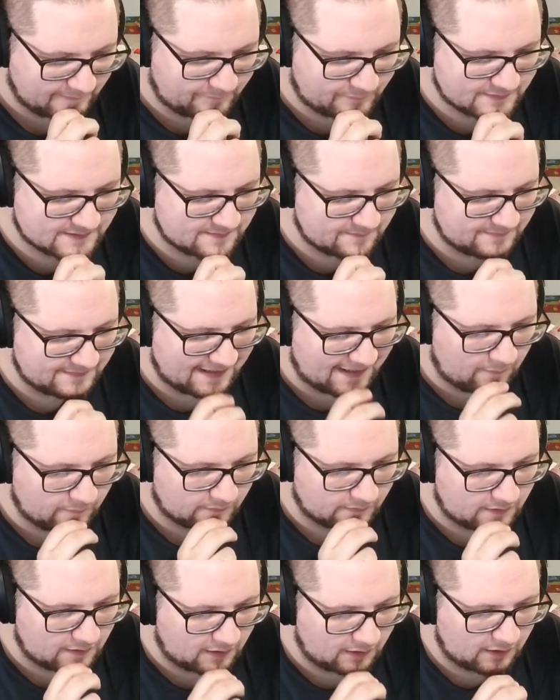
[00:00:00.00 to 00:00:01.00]
puts them down a
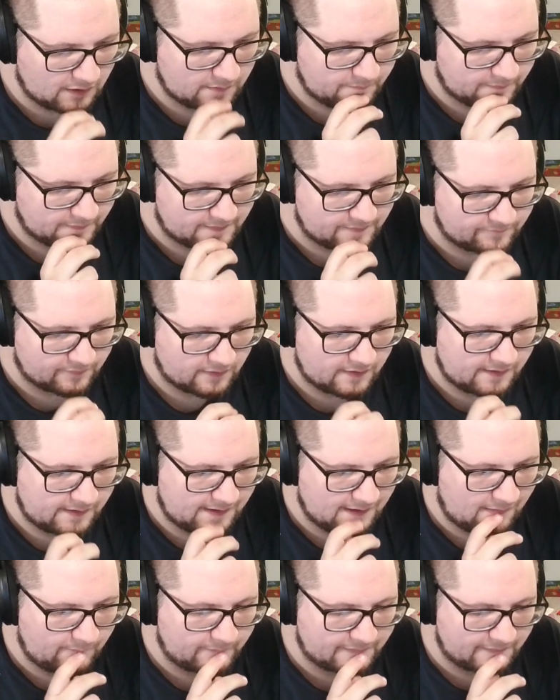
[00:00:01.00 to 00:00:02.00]
card, but they've already
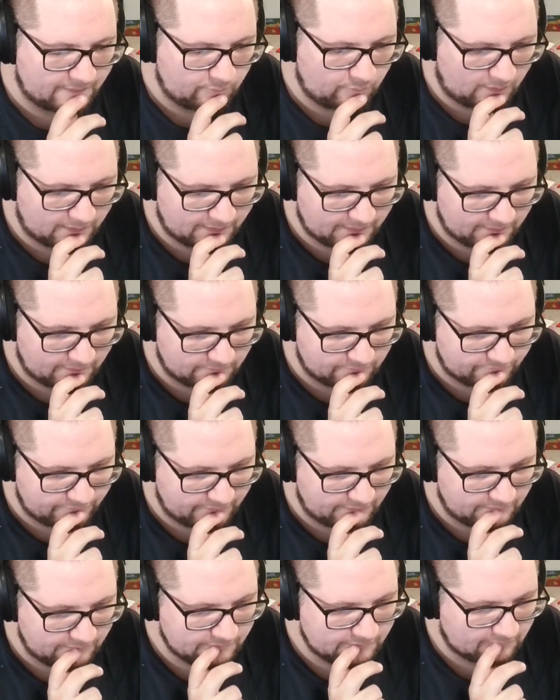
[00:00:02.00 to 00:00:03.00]
got what they wanted on the
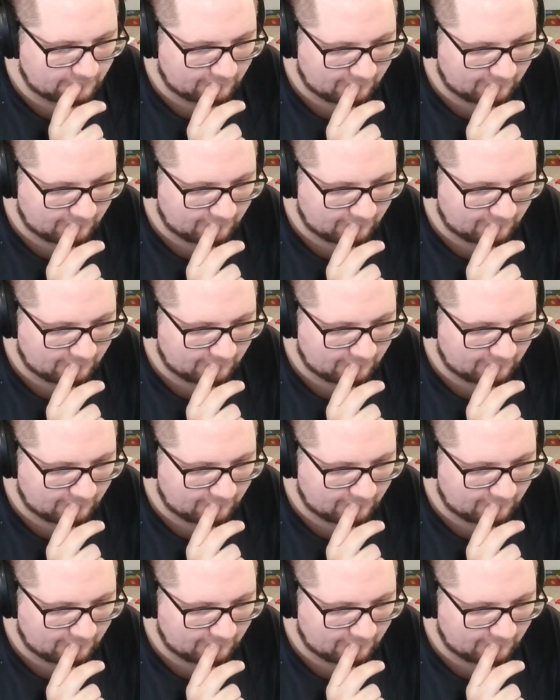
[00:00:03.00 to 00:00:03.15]
field.